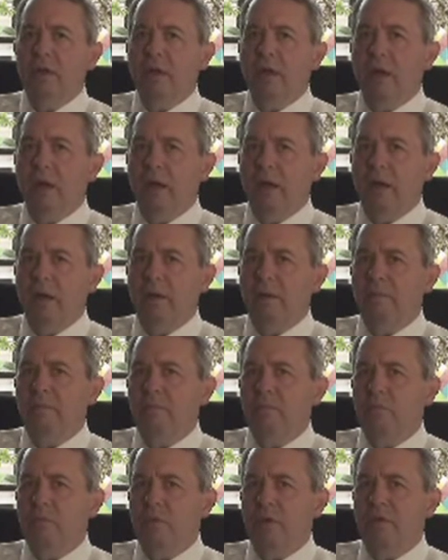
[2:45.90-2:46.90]

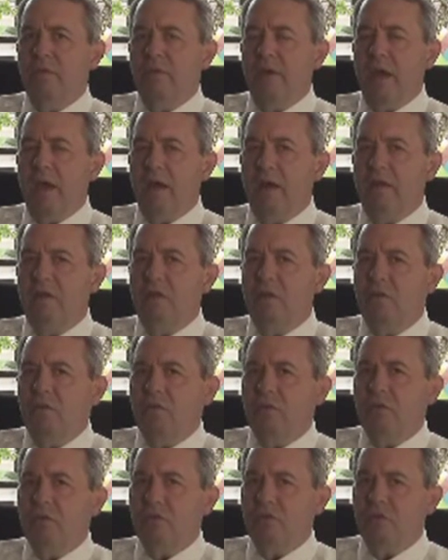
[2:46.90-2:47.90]
Um, we've had a
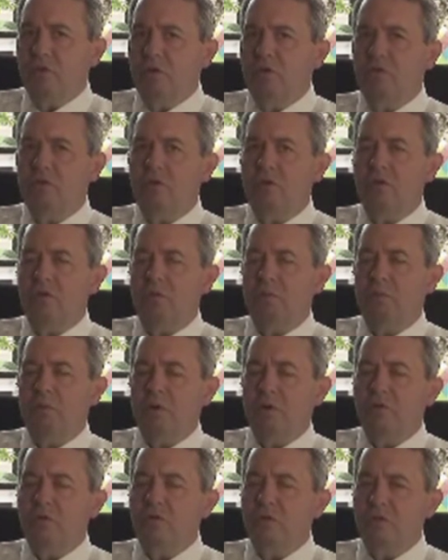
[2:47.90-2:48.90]
different surgical
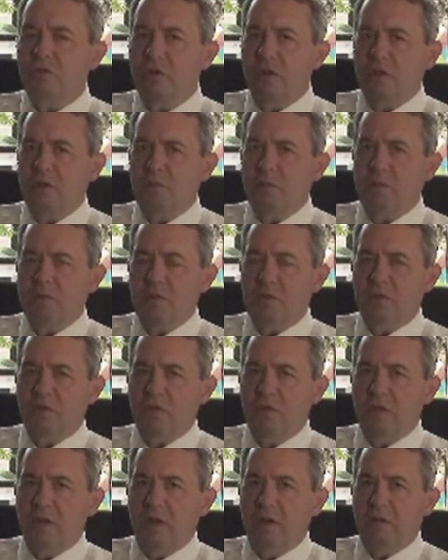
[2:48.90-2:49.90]
approach to
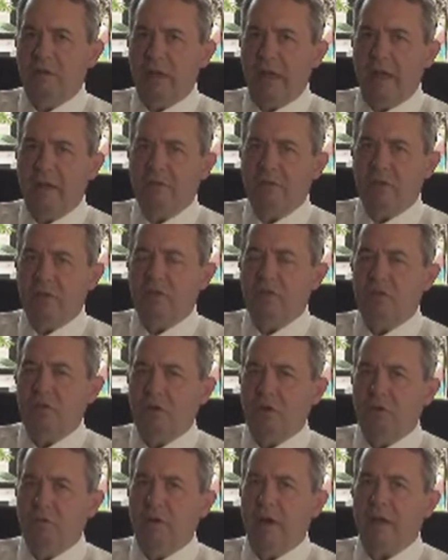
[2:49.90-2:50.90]
transposition that allows us to
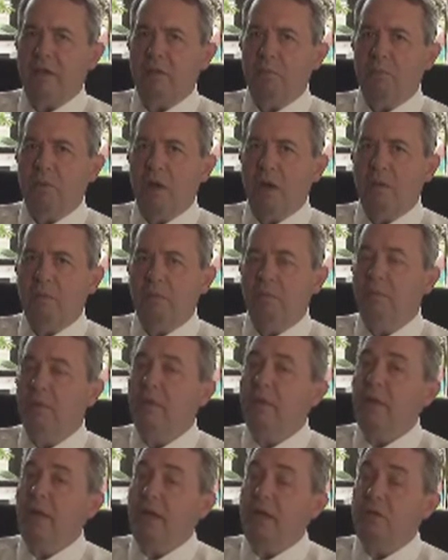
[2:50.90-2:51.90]
correct the problem,
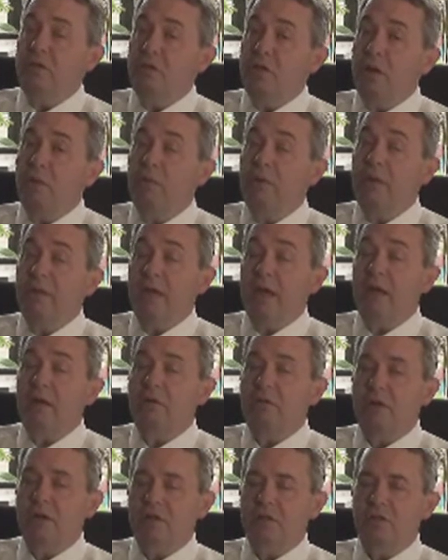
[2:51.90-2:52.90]
and generally
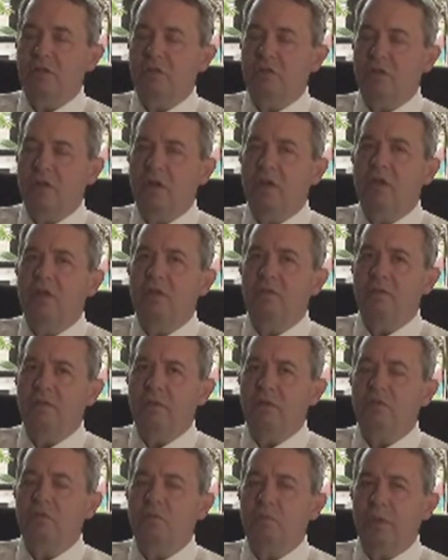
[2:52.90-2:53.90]
that correction is done in the
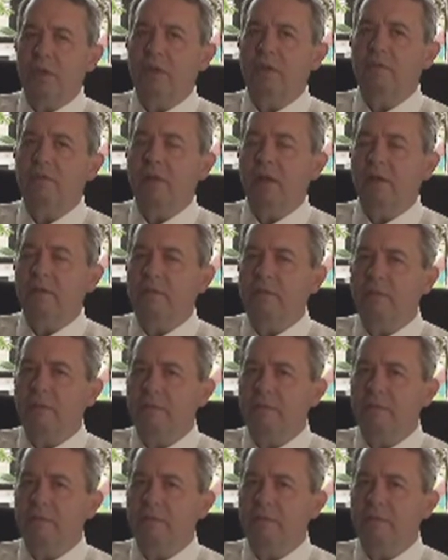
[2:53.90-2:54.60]
first week of life.